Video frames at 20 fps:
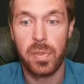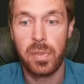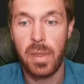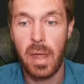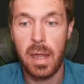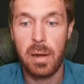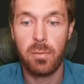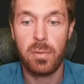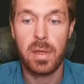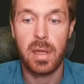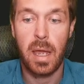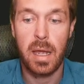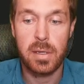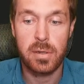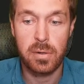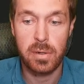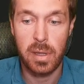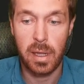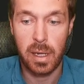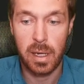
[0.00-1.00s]
Then we
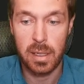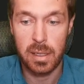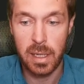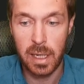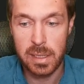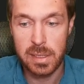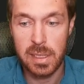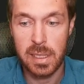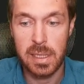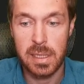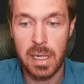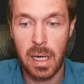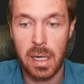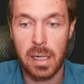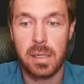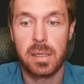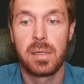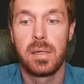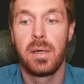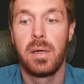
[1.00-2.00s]
enter the collecting
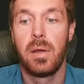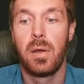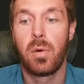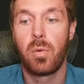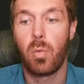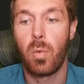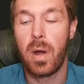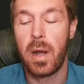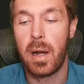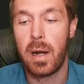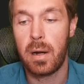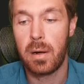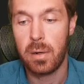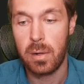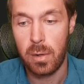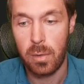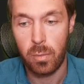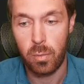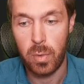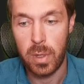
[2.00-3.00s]
duct
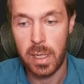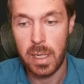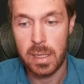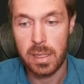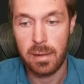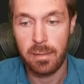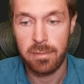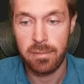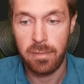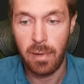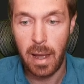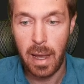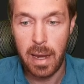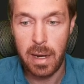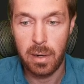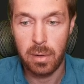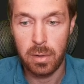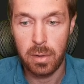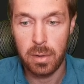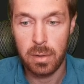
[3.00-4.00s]
where we get the
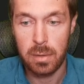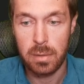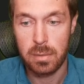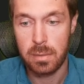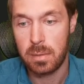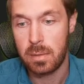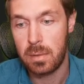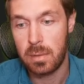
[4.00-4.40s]
final